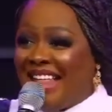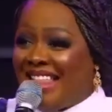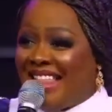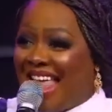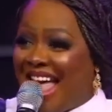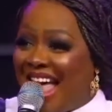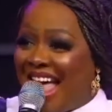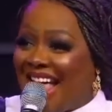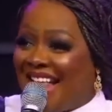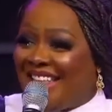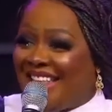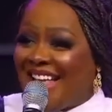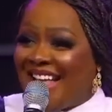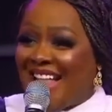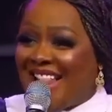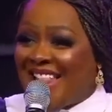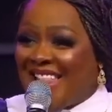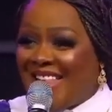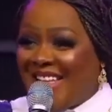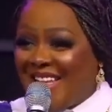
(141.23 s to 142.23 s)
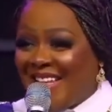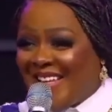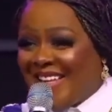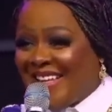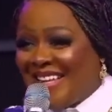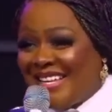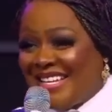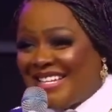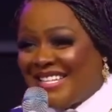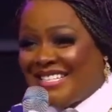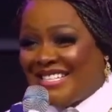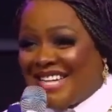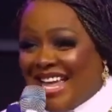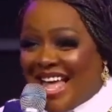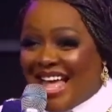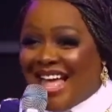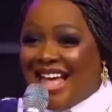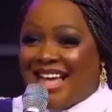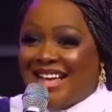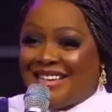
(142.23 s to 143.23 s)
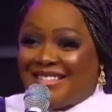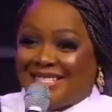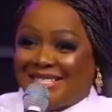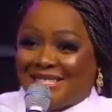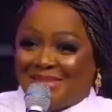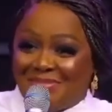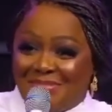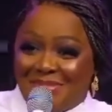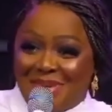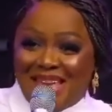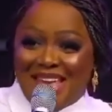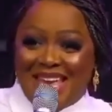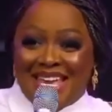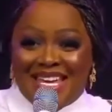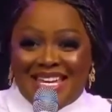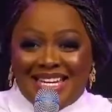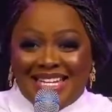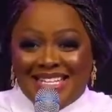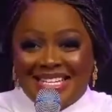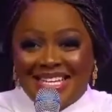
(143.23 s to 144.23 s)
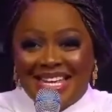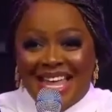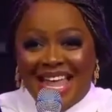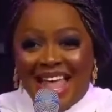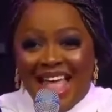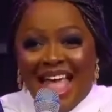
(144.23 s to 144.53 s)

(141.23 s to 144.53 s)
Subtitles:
that the Lord has made.